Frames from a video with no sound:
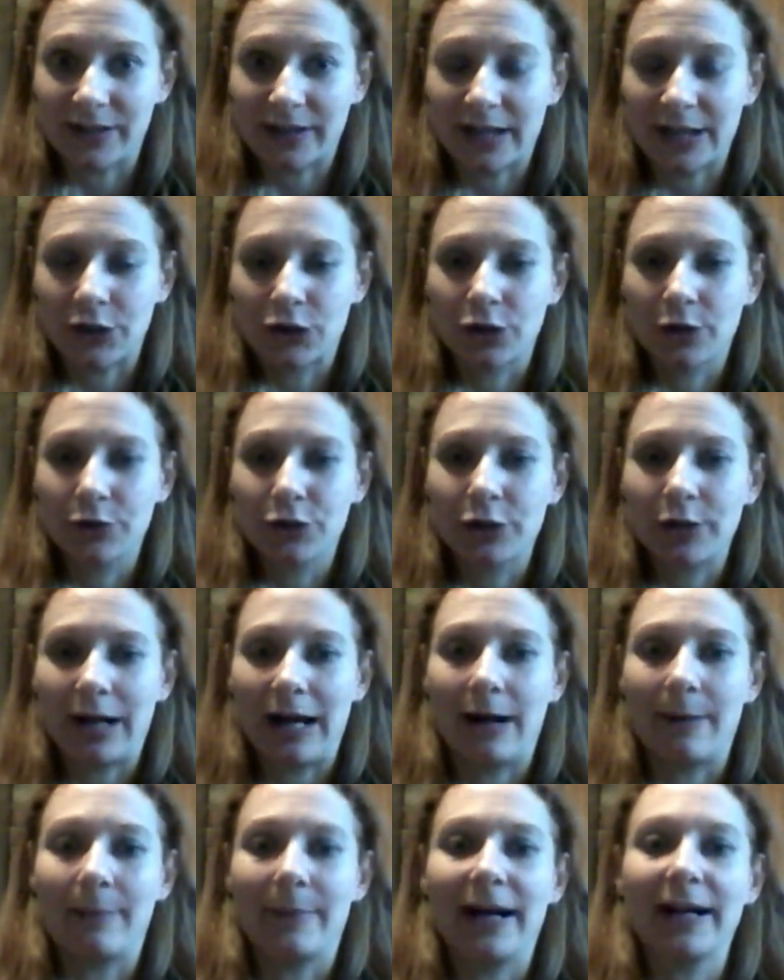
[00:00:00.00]
And I showed you
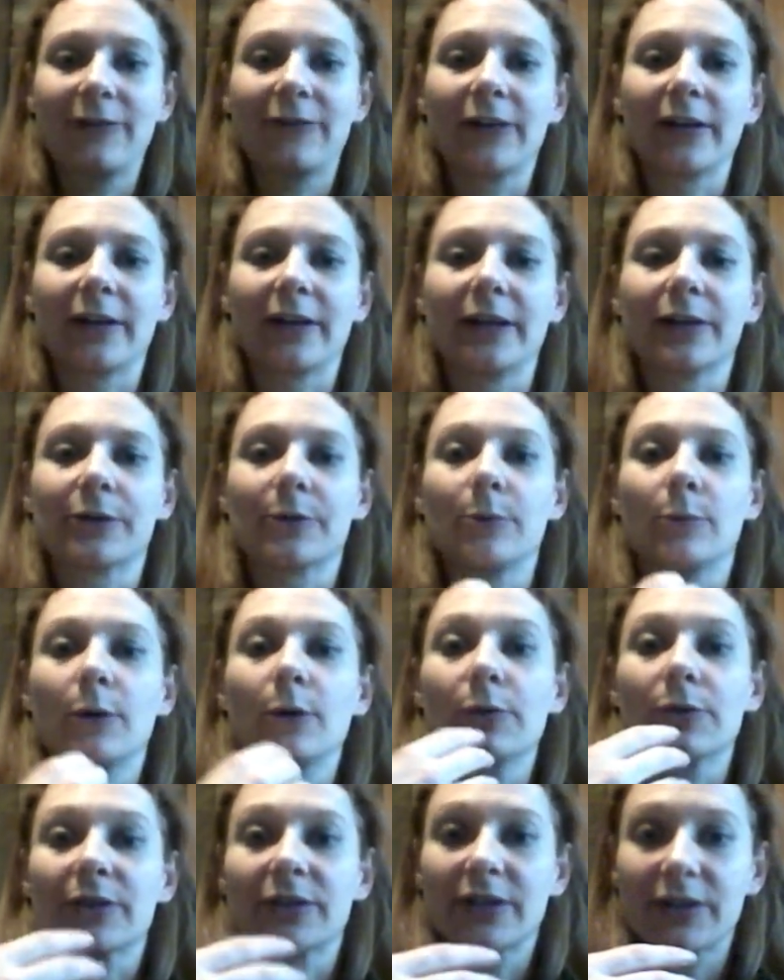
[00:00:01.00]
how my feeling is
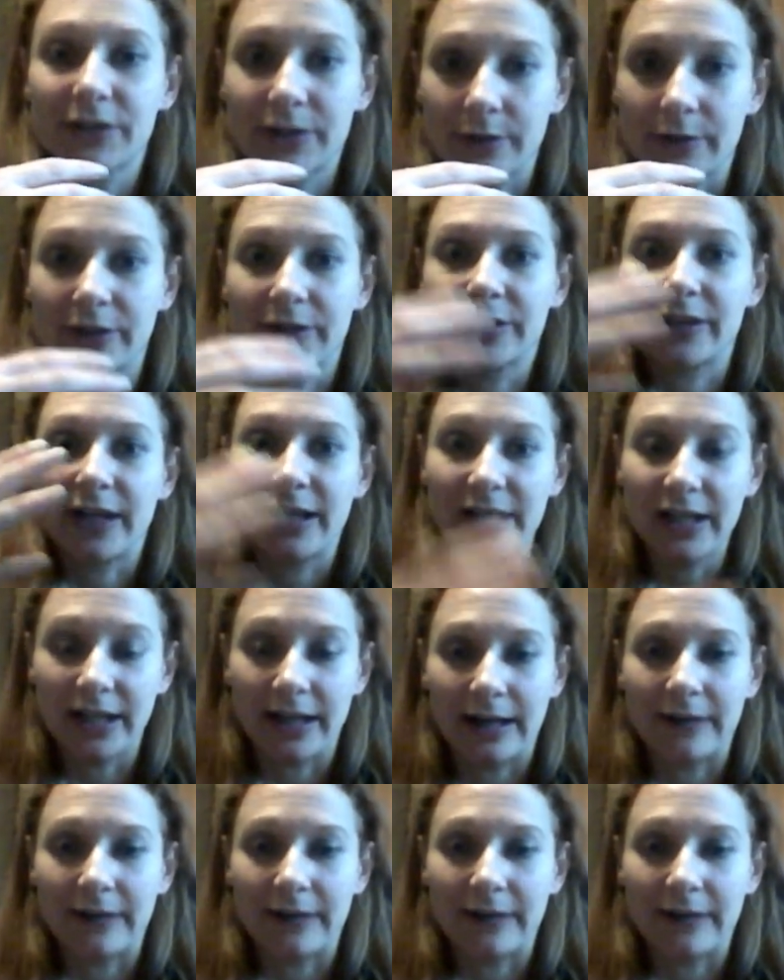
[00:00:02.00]
whoa, this is so exciting.